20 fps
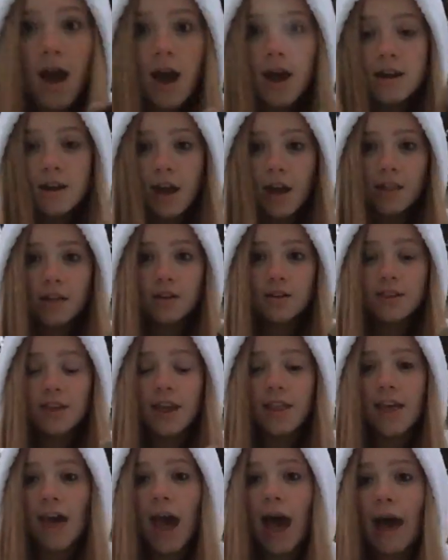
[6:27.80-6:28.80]
another
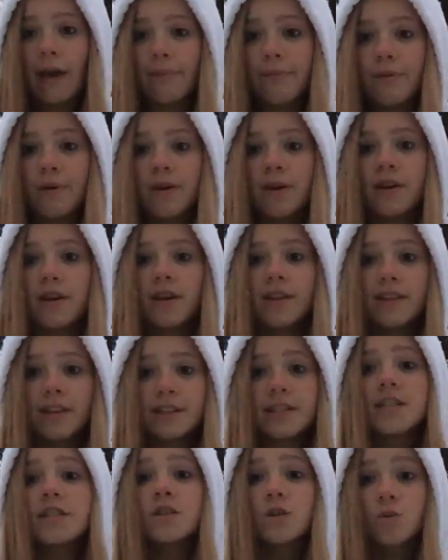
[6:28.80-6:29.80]
thing that happened, and
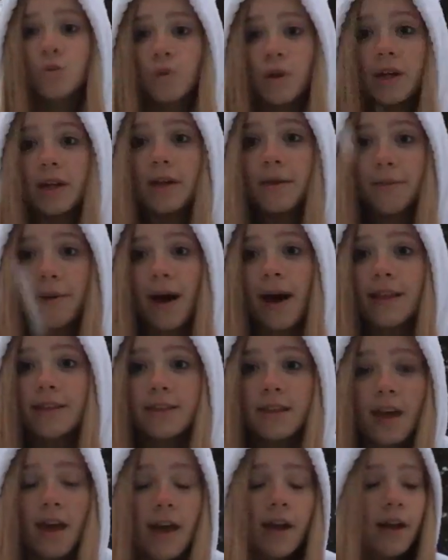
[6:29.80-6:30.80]
this is a really bad
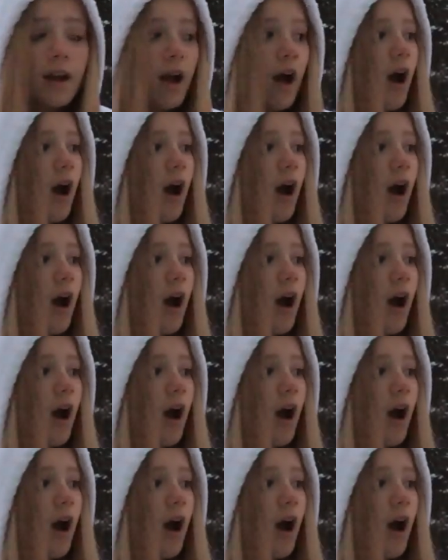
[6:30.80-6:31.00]
thing.